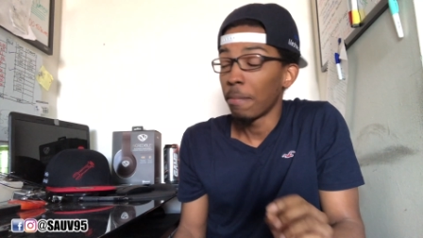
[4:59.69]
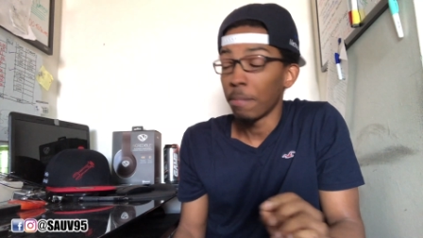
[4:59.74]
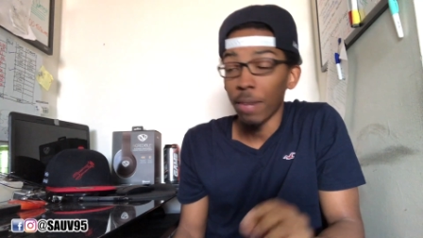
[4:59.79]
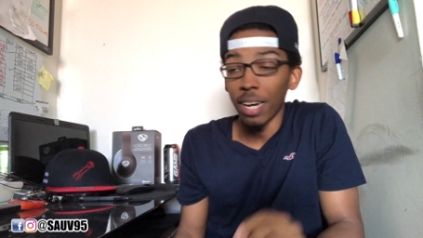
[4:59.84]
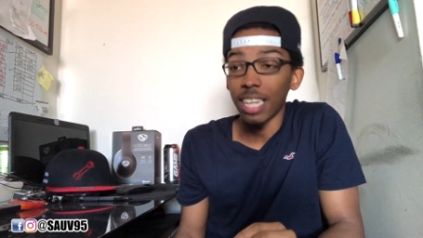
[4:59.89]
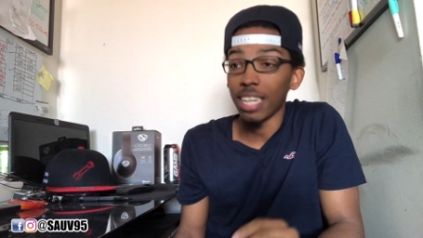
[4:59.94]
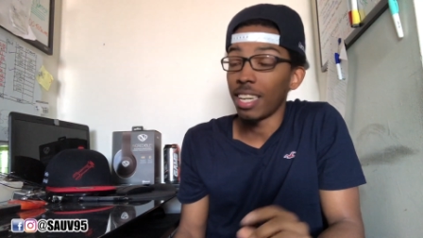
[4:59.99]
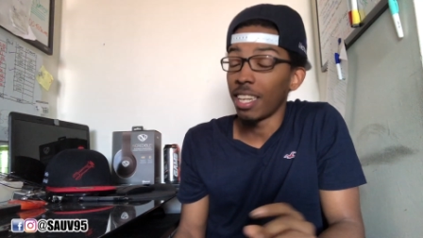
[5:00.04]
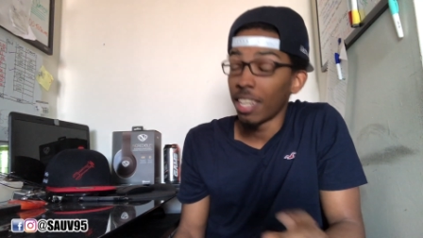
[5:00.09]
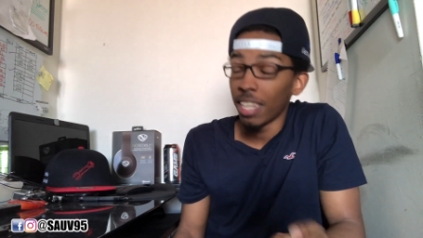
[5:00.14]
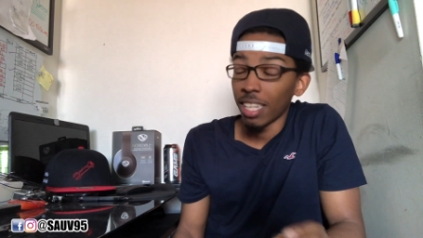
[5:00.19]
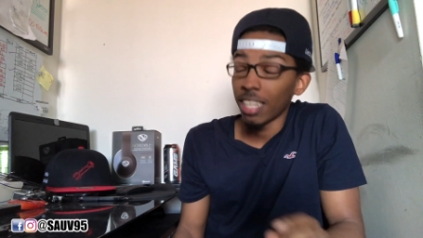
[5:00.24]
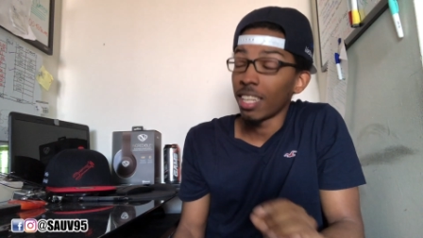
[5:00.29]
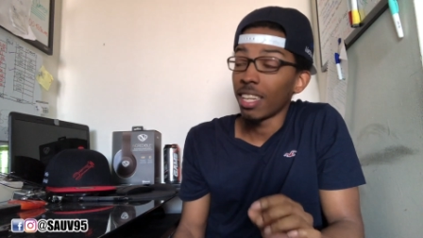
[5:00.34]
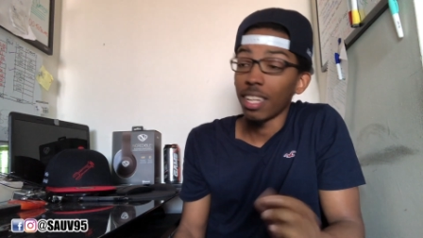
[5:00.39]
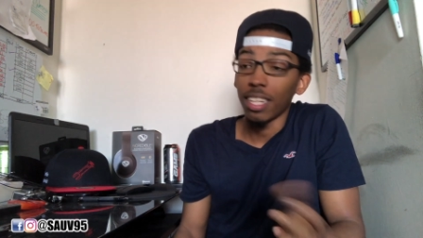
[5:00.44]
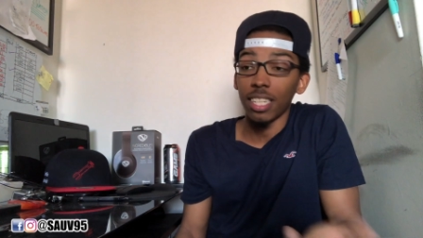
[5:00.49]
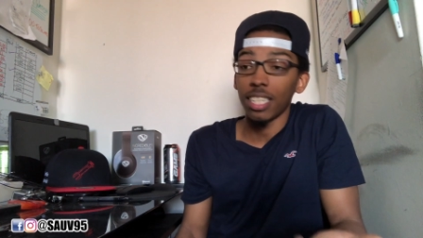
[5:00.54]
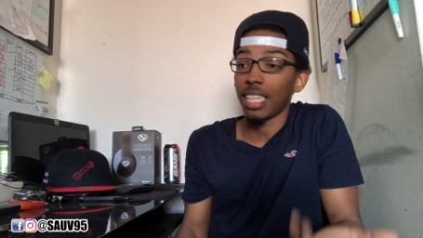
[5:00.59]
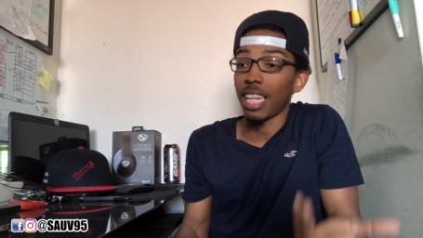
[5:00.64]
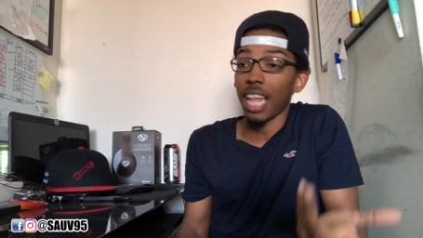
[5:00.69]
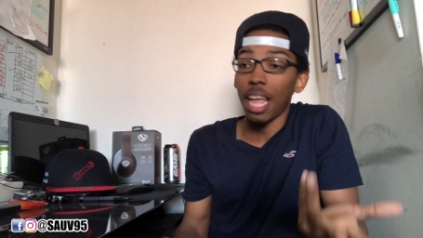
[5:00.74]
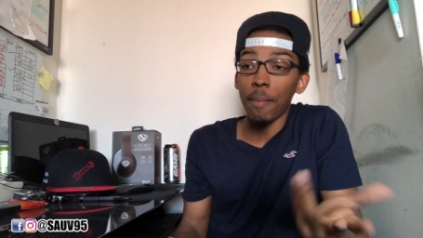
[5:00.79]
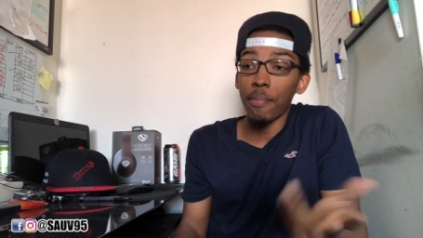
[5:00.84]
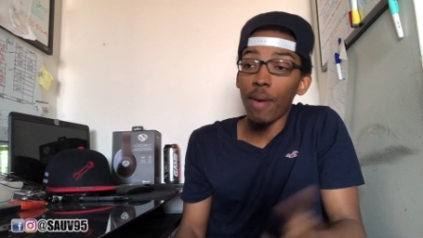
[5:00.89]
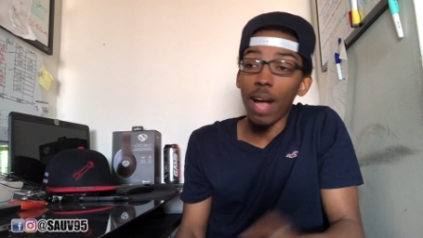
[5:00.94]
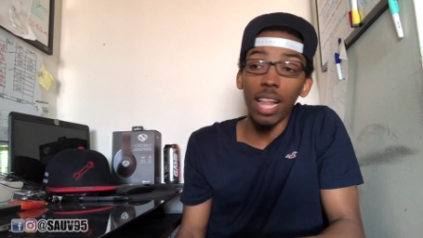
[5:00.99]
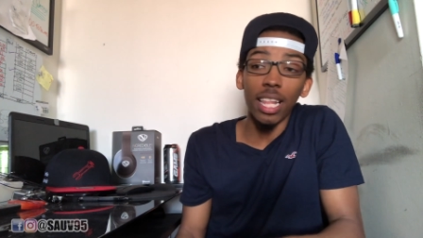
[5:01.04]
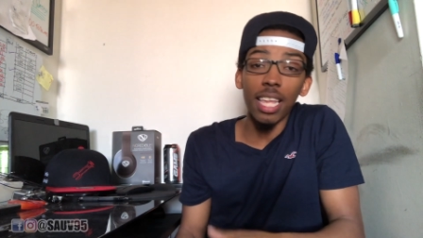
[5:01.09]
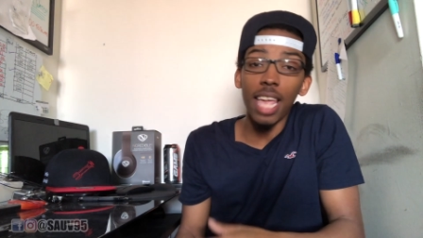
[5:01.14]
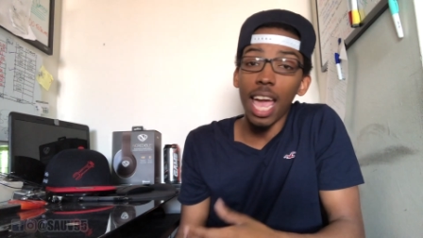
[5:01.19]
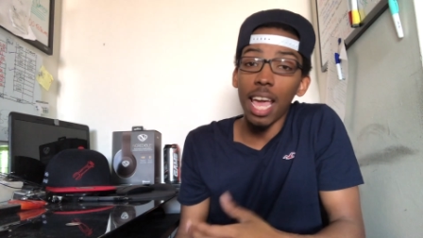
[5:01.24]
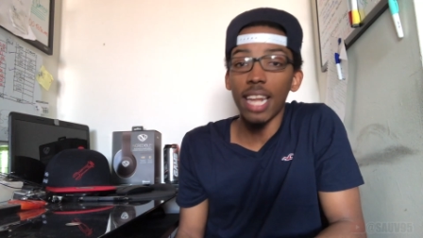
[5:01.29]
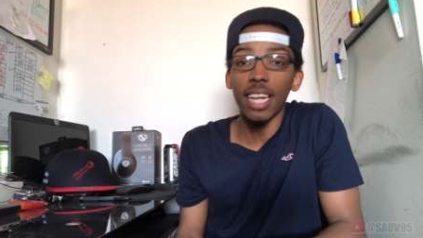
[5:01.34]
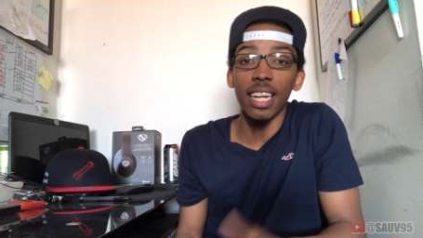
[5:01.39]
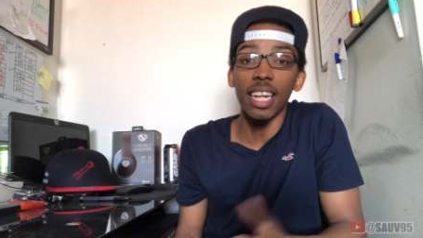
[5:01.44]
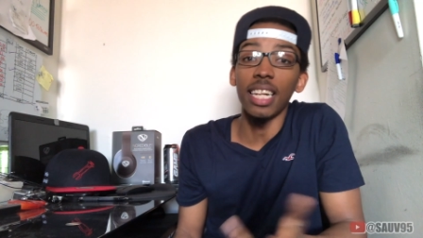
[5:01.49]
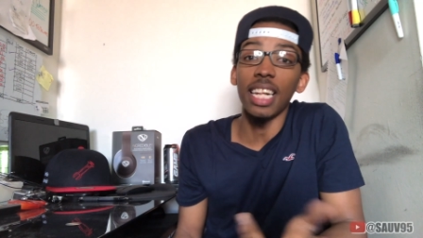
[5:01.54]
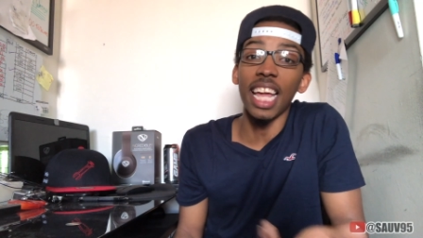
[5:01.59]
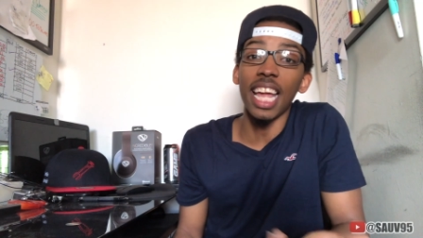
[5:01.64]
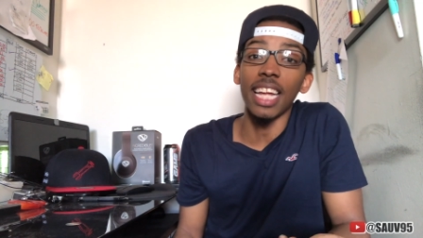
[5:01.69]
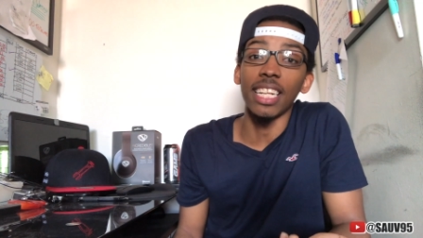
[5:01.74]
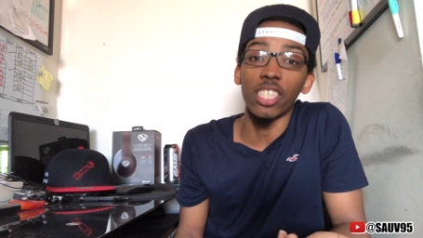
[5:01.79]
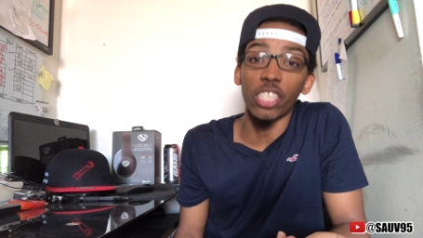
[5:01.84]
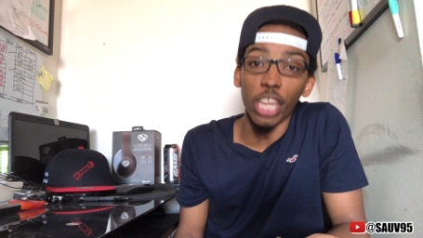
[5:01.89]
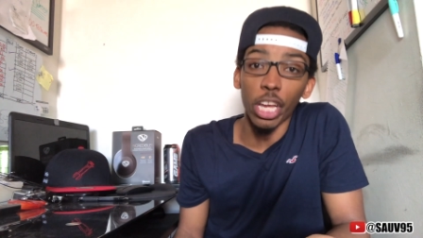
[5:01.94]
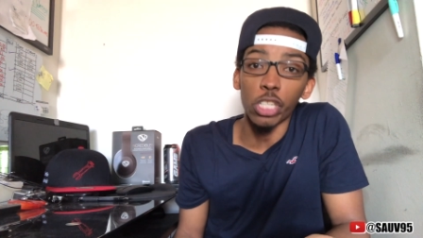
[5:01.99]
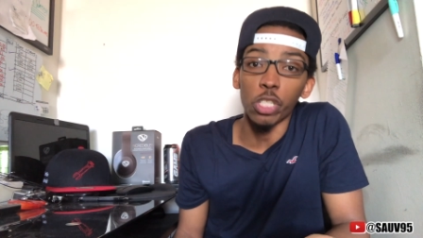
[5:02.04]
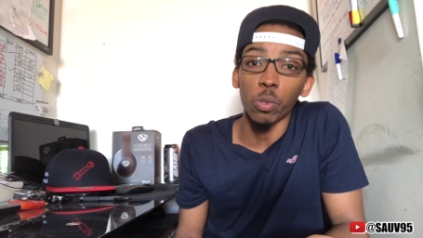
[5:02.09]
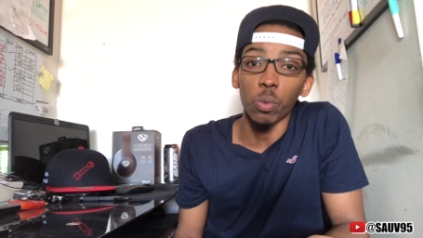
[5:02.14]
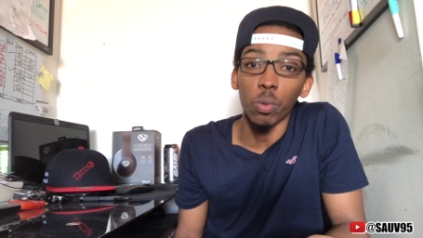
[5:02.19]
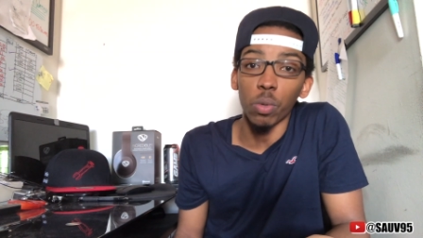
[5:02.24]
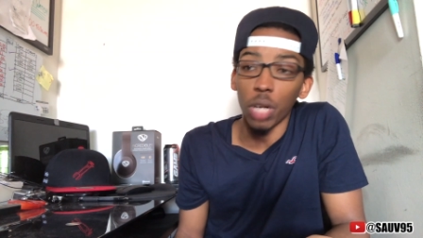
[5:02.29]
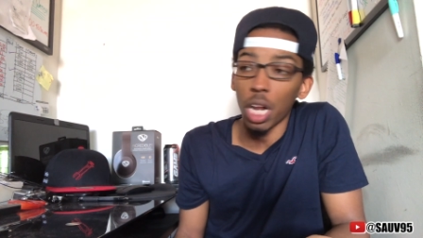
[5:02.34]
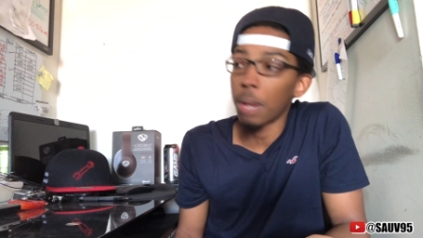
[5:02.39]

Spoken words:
but they probably had a delayed schedule.